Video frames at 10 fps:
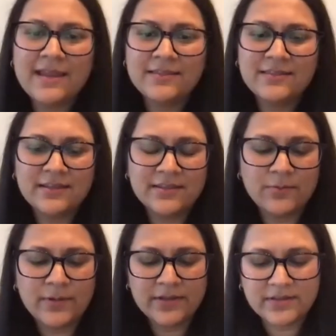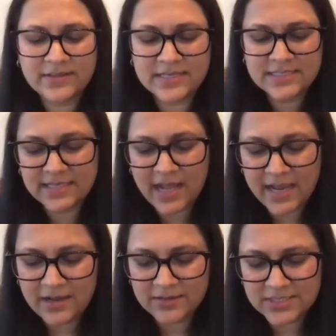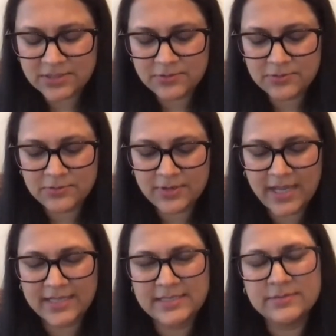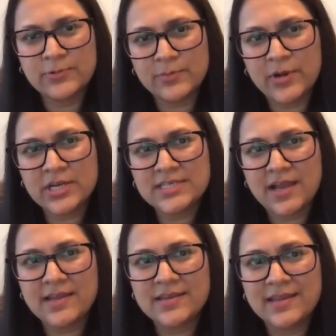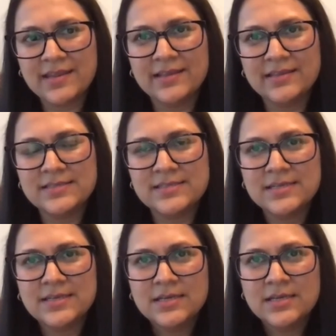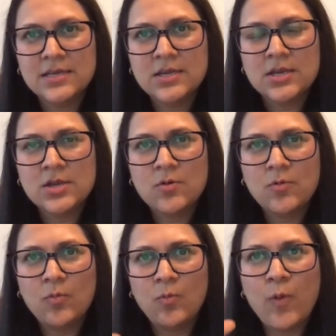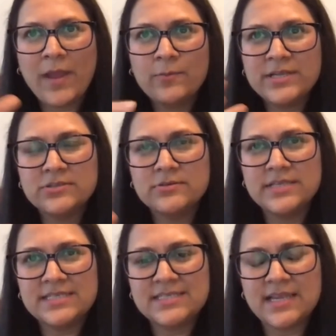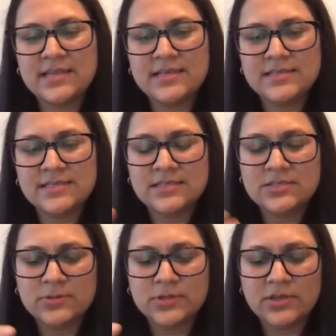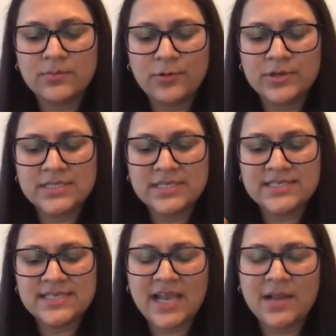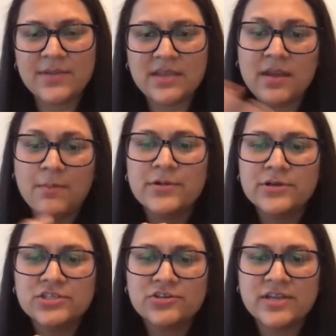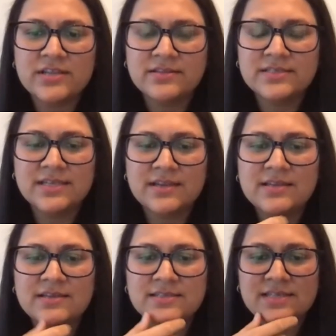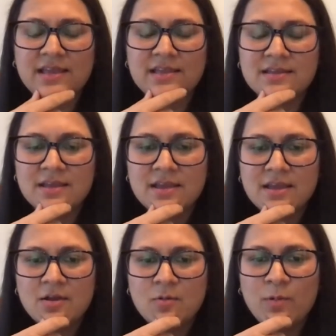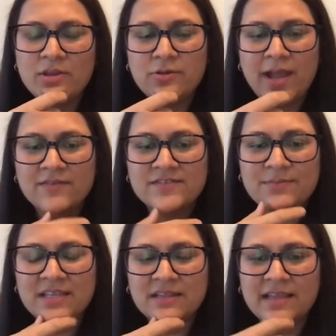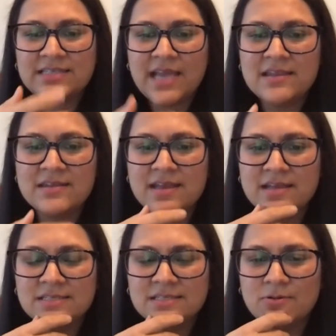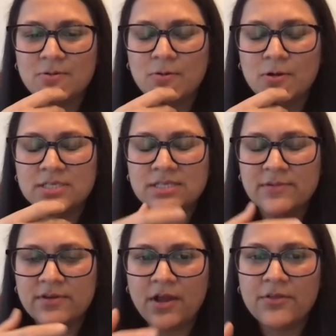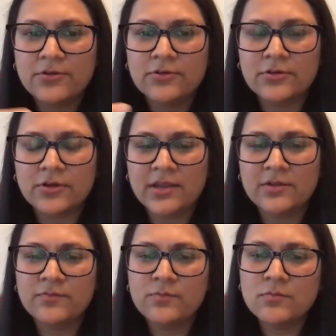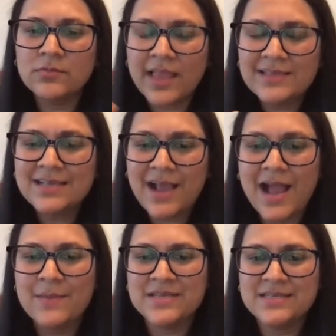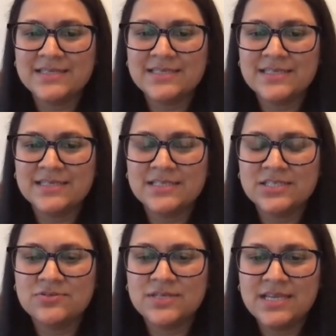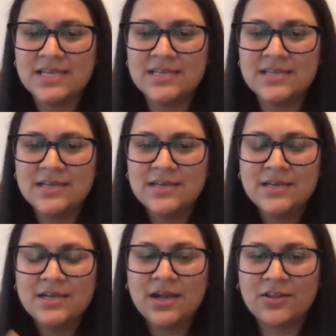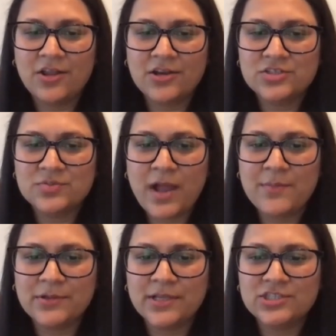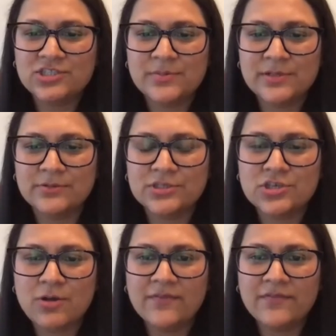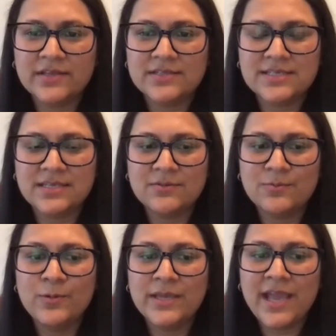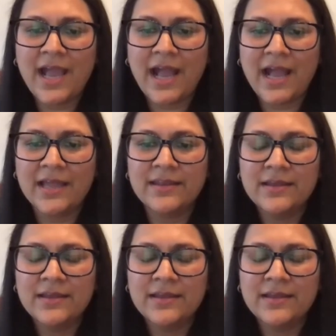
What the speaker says: think that one of the things that I also had remarked on is when we do these studies, it's really important to see how many numbers are in the studies. And when you have something like tetanus or some other kind of less common diseases, you need a large population to be able to show efficacy. We had